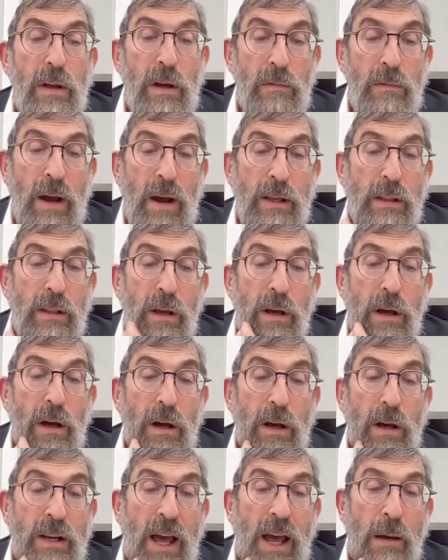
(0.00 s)
right?
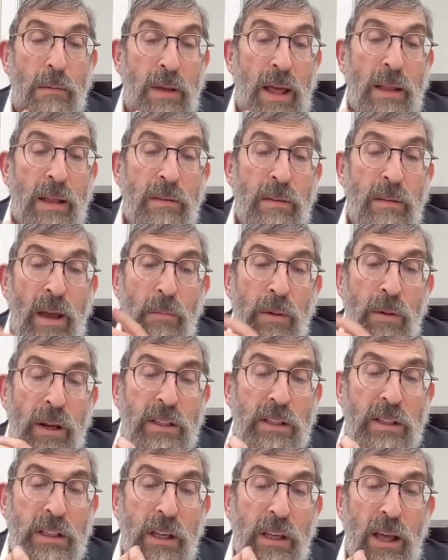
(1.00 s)
And we're going
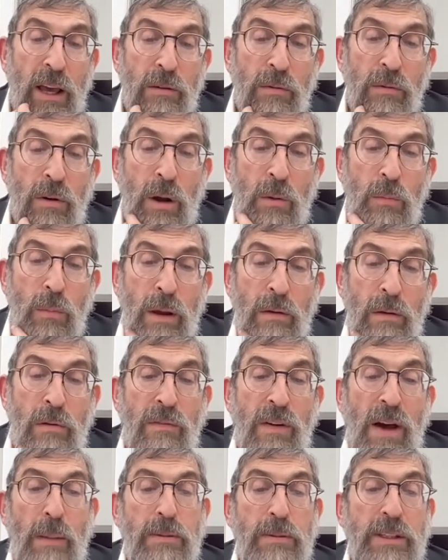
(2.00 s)
to see later on where
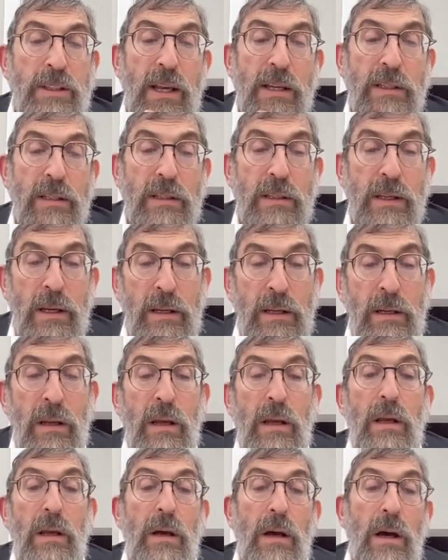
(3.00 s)
Rav Abba says it's
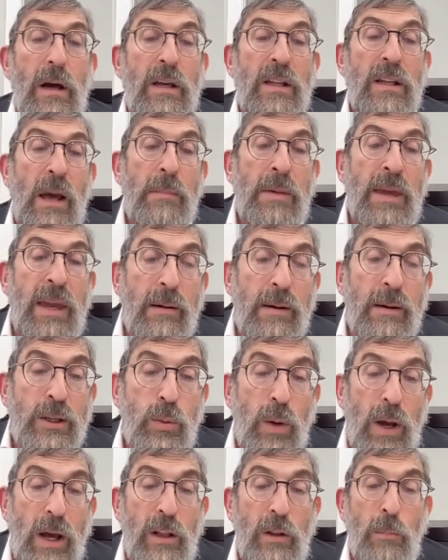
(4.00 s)
din. Achnami here
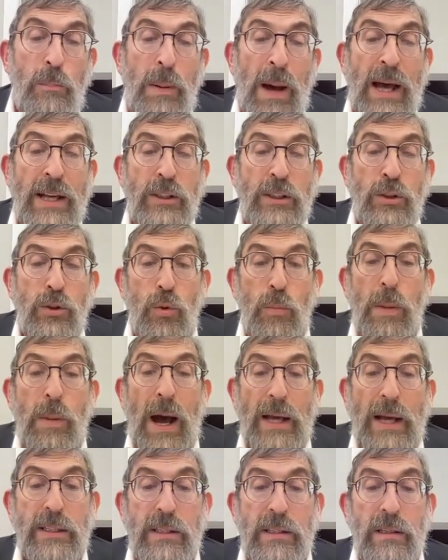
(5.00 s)
as well Bas U
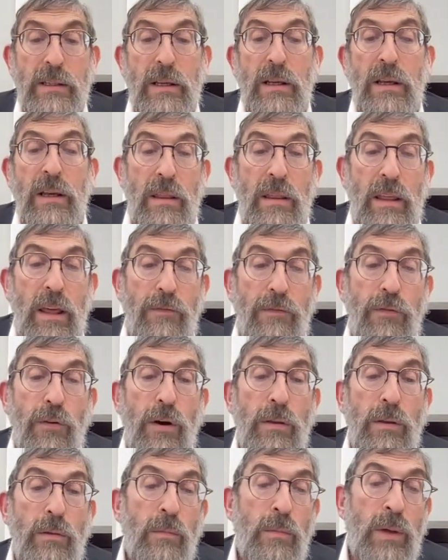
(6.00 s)
Bas.
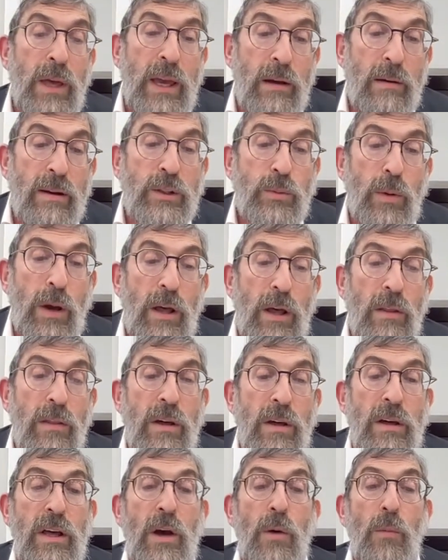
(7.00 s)
Therefore, here as well,
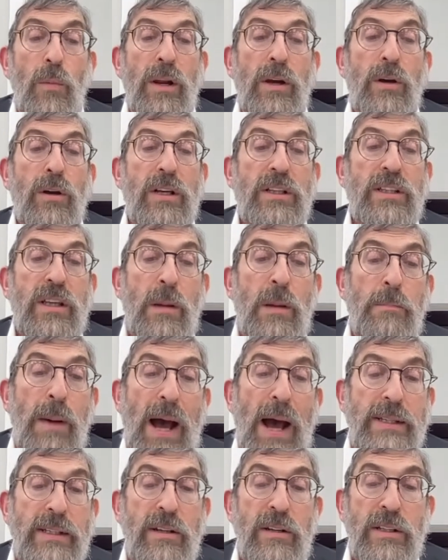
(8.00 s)
and it could have said
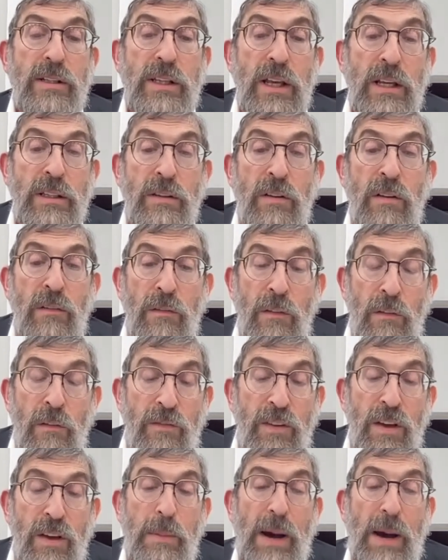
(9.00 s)
bas, and it says
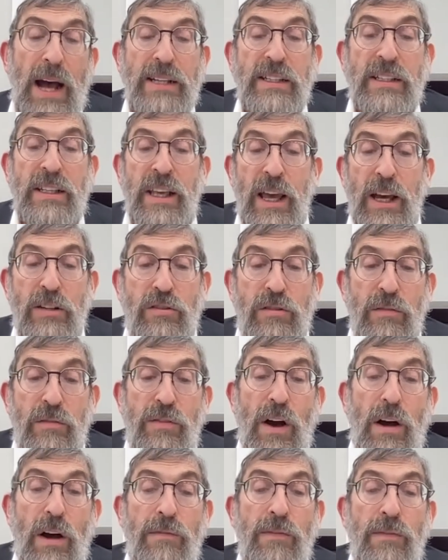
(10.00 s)
vibas, the extra
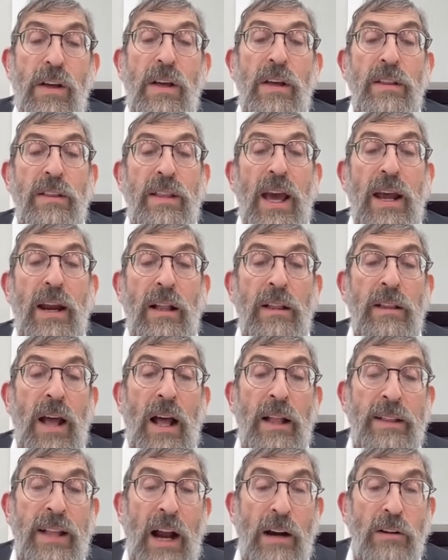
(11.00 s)
vav, that al
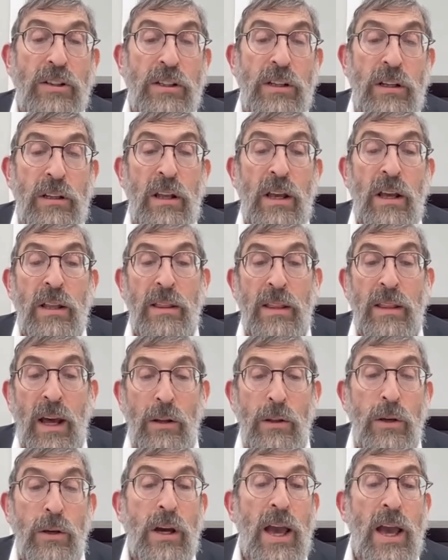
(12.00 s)
darshin, not
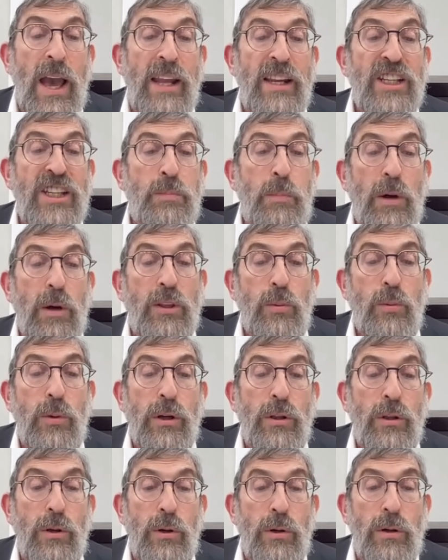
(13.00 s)
only kahenis, but to
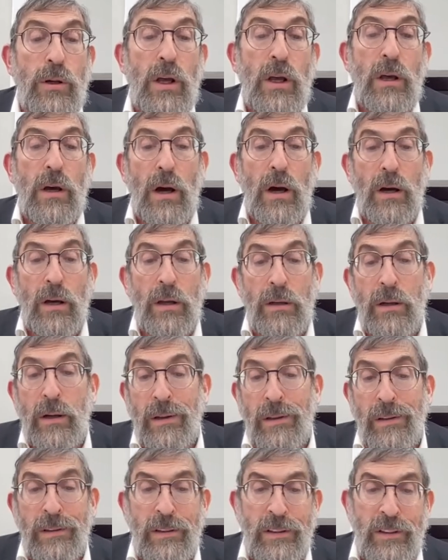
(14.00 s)
include
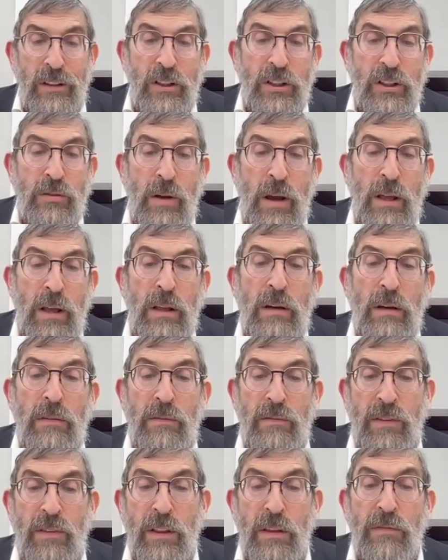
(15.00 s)

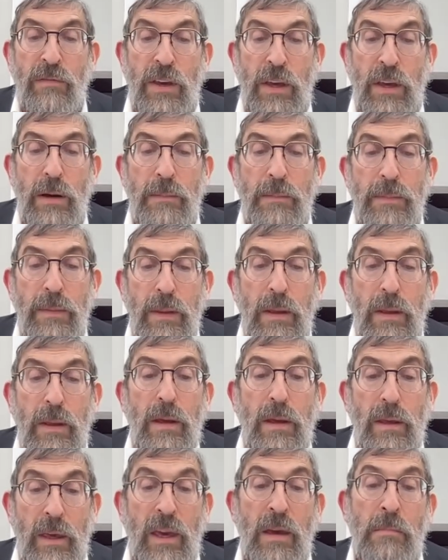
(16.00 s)
Yisraela vilavia.
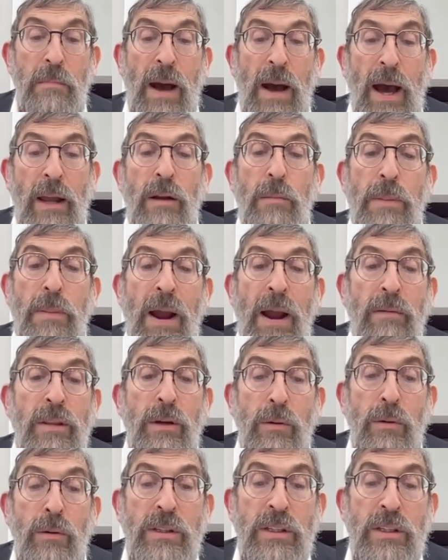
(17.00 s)
Kiman, apparently, who